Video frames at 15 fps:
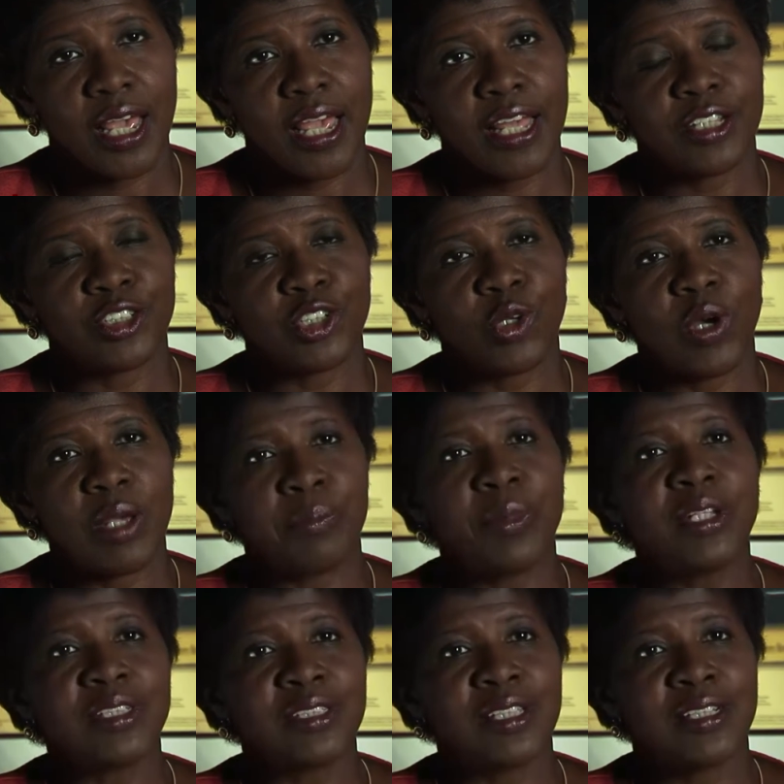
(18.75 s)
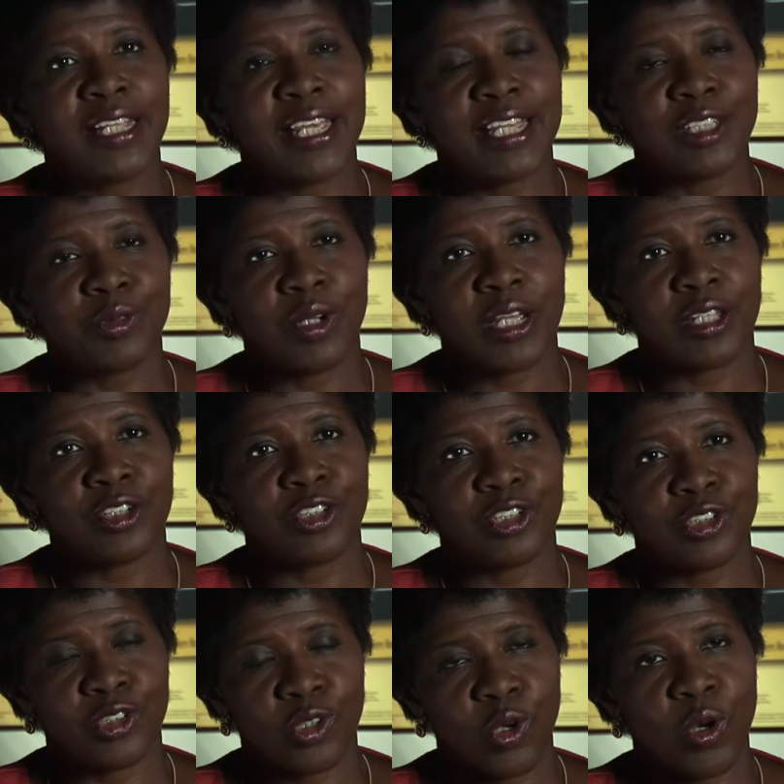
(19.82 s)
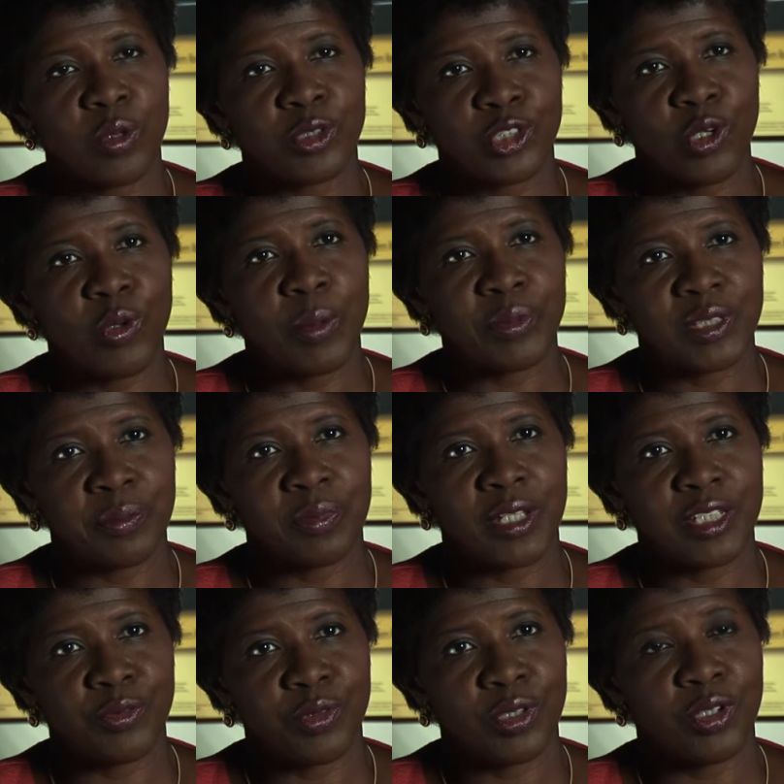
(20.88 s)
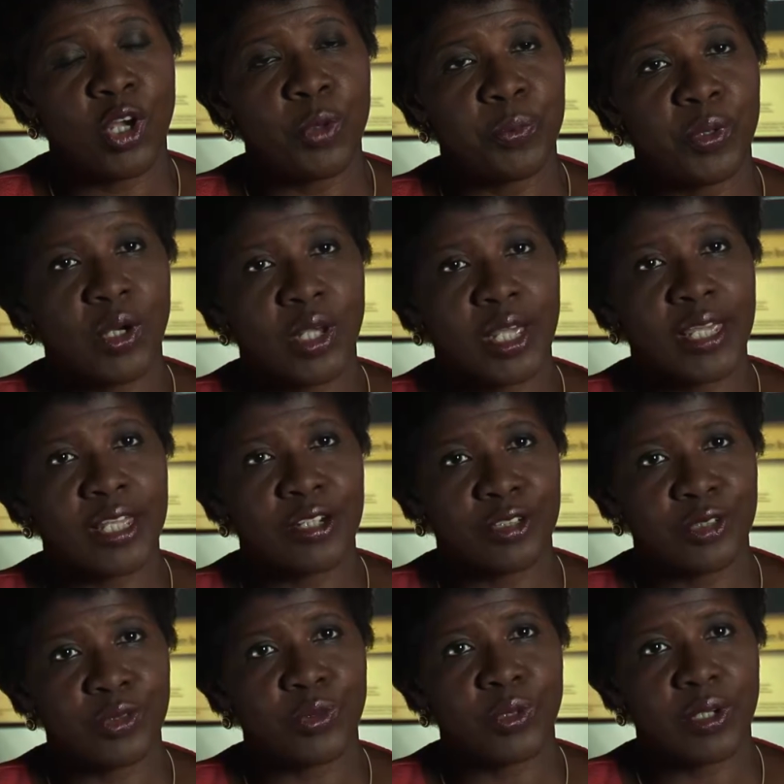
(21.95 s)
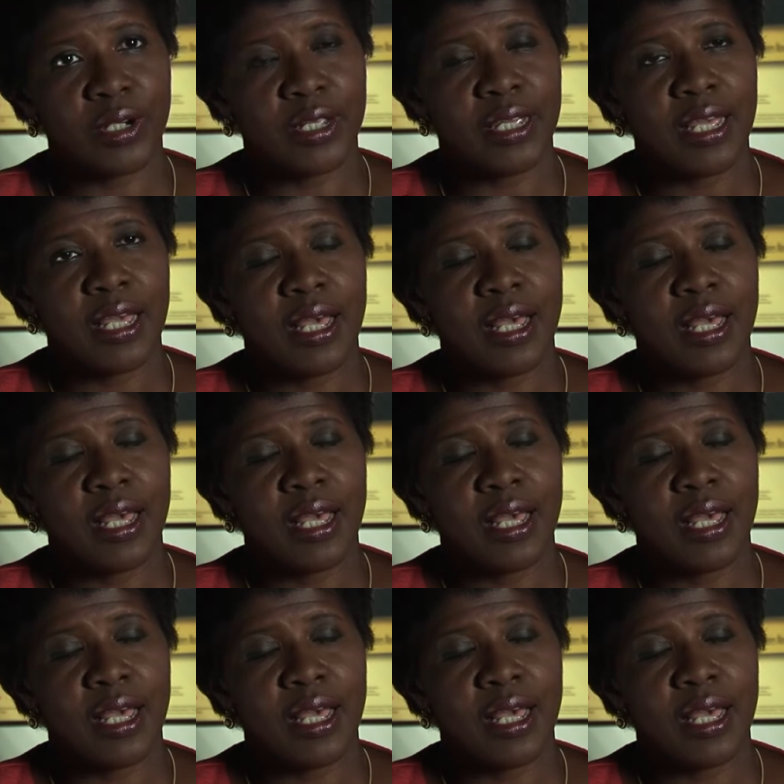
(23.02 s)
And so I missed the days when I could just show up someplace with a notebook and get a story.